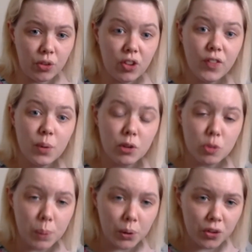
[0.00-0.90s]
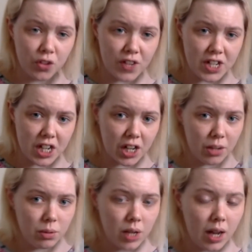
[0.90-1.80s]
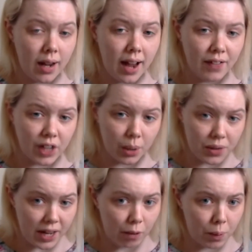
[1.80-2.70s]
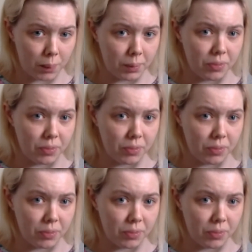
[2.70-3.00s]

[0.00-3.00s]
If you want to pause the video and have a go at these problems